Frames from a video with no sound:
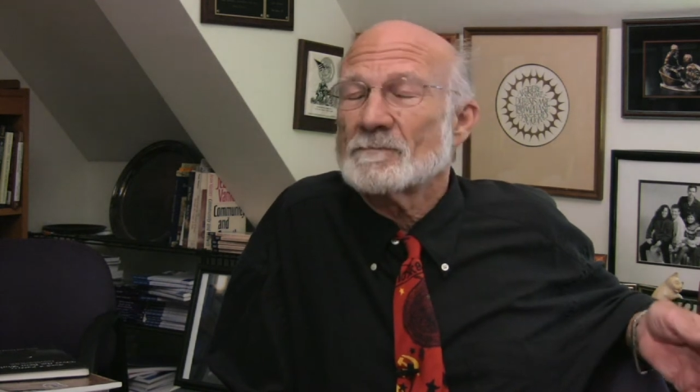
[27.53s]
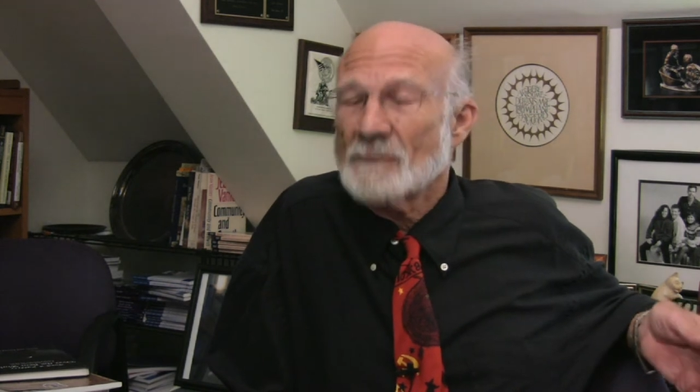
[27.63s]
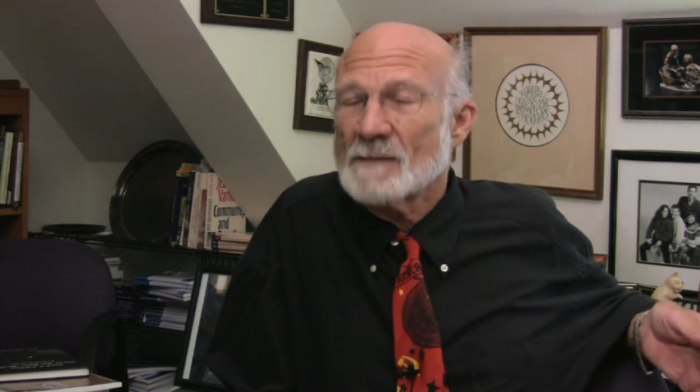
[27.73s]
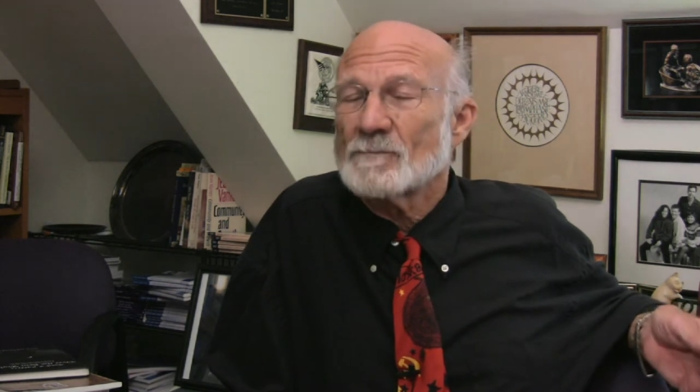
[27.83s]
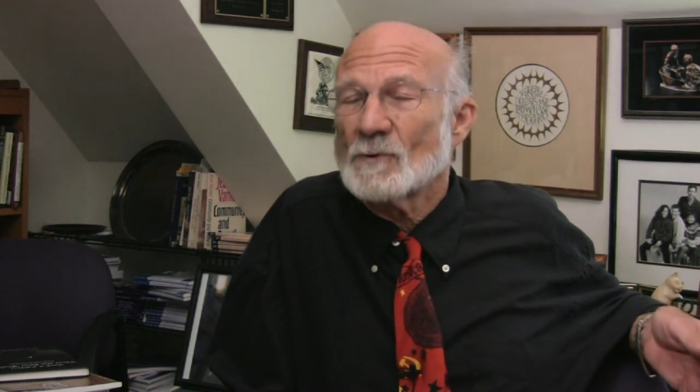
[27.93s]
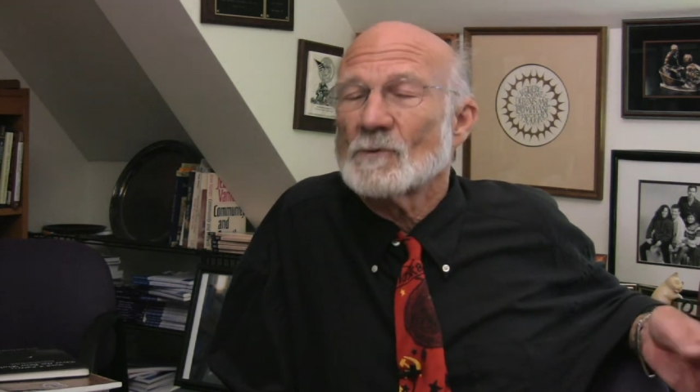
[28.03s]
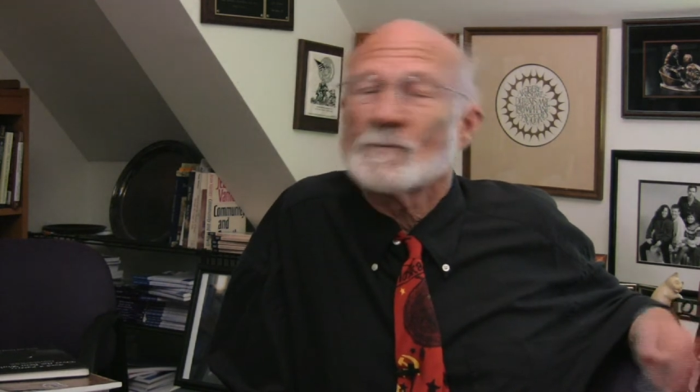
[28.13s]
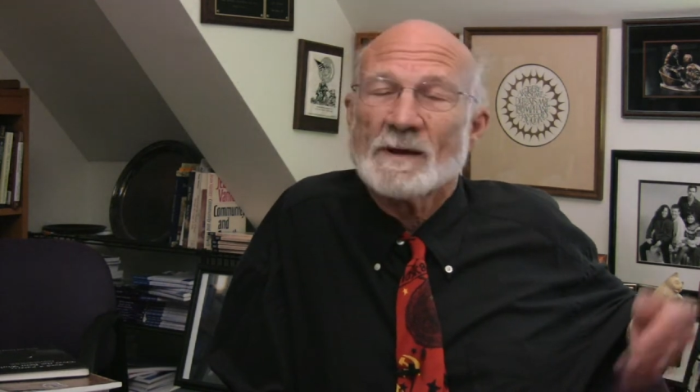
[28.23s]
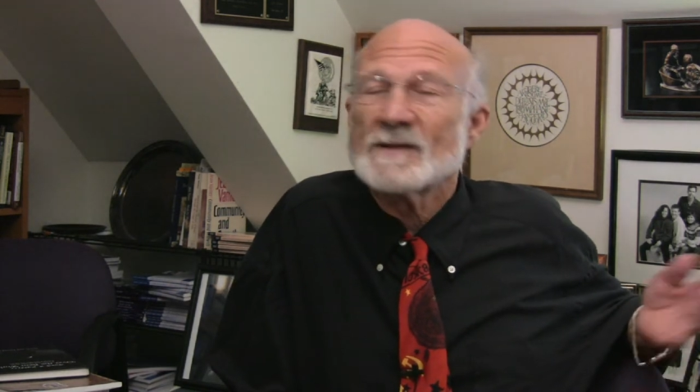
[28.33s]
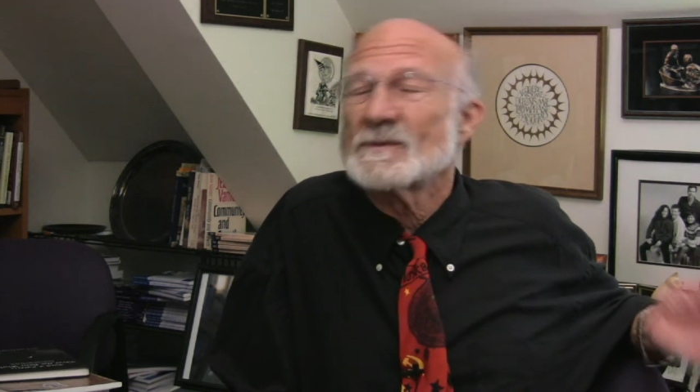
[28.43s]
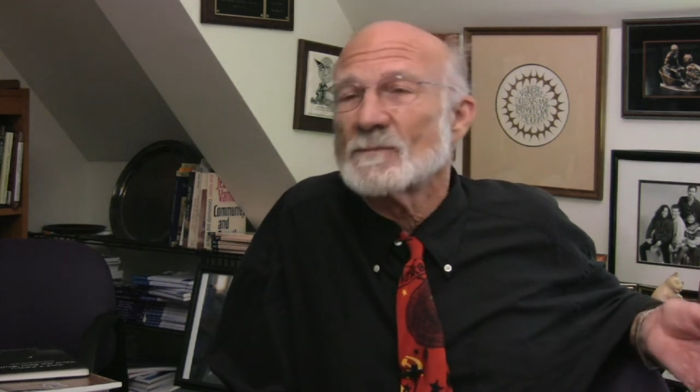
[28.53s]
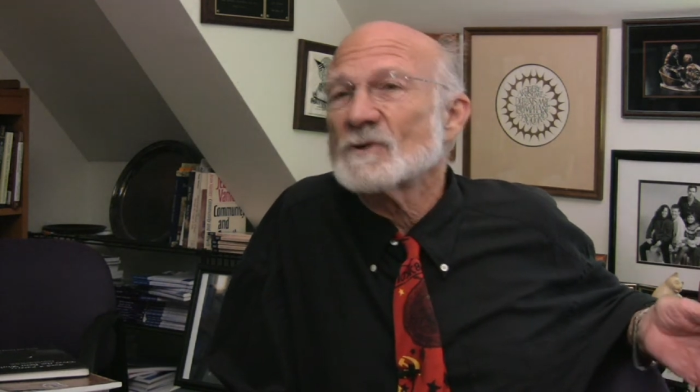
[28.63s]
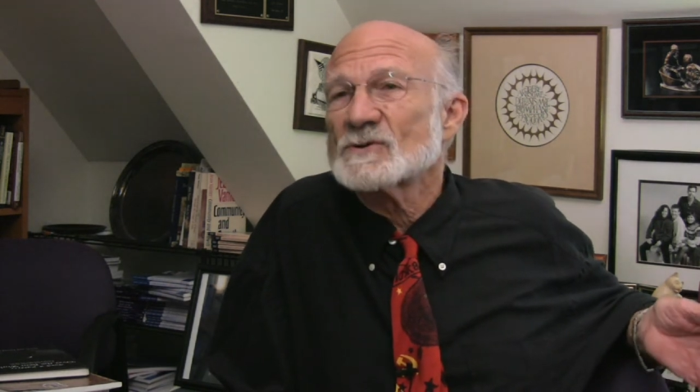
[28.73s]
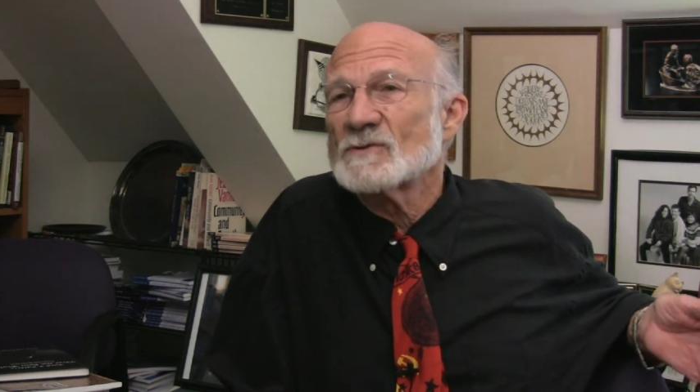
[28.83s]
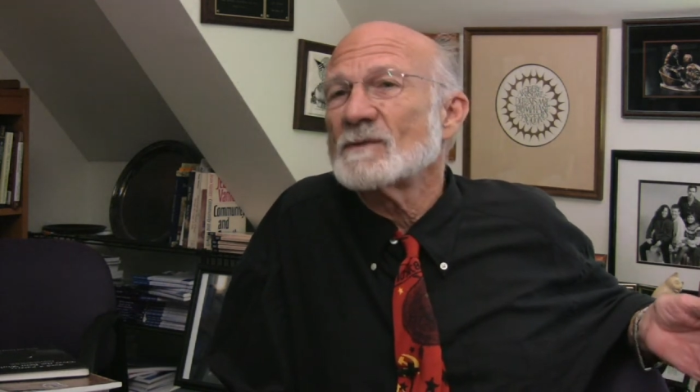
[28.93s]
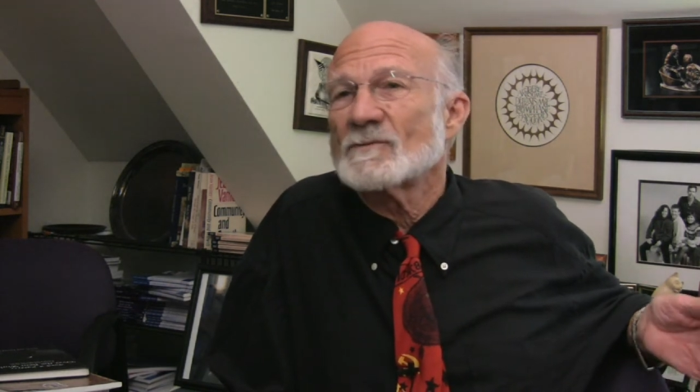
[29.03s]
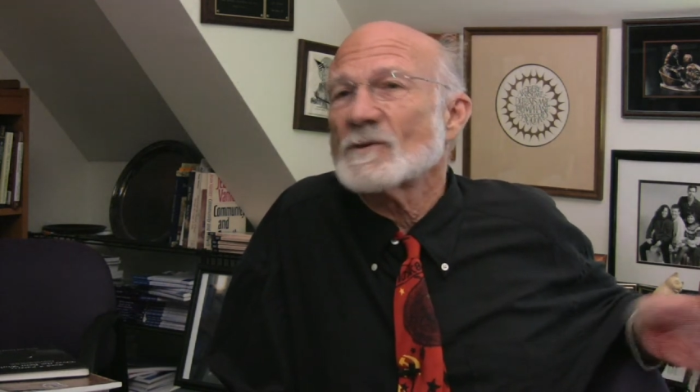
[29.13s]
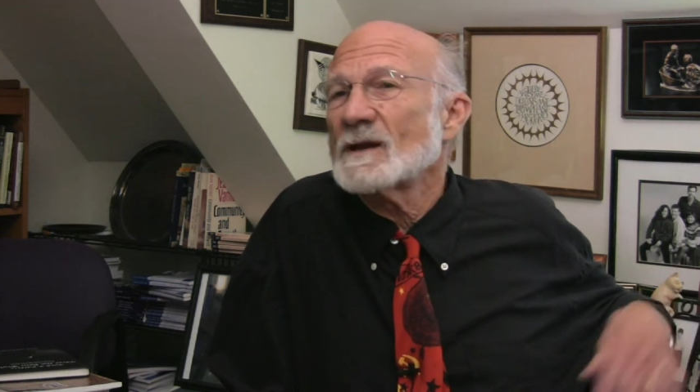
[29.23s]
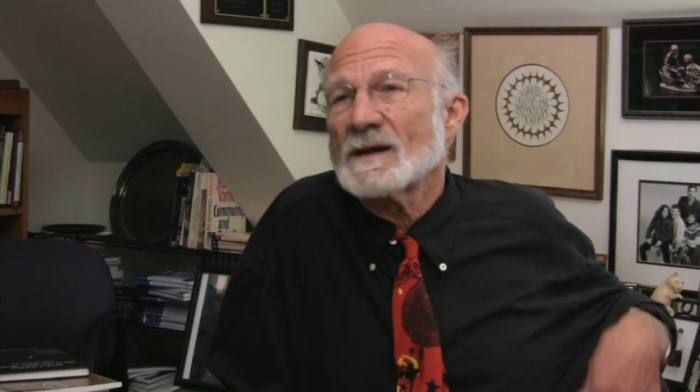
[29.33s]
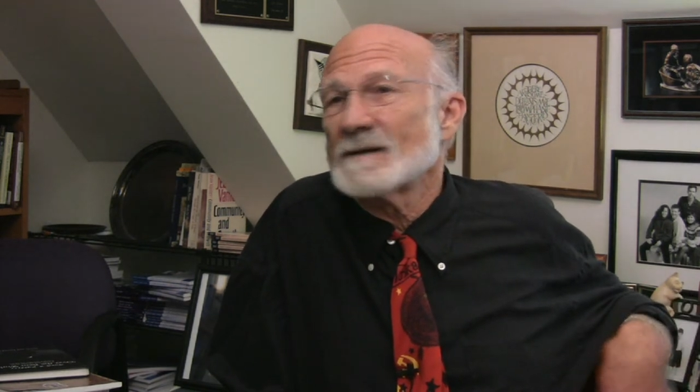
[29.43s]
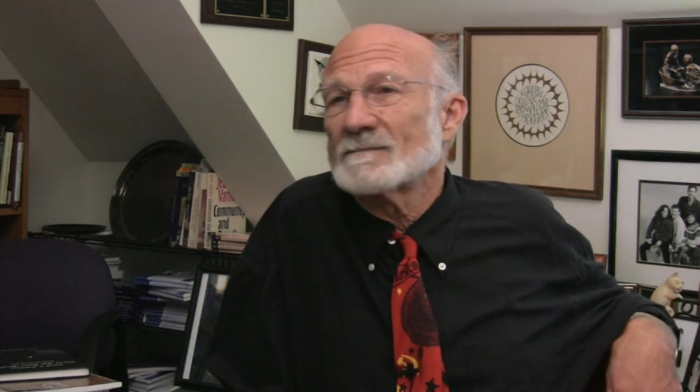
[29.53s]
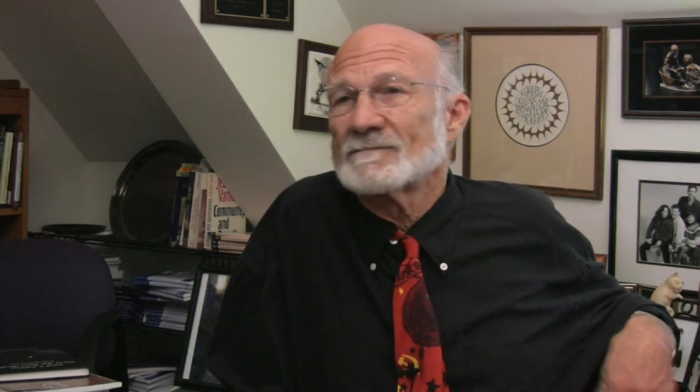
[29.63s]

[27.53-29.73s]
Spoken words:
people read the books you've been reading.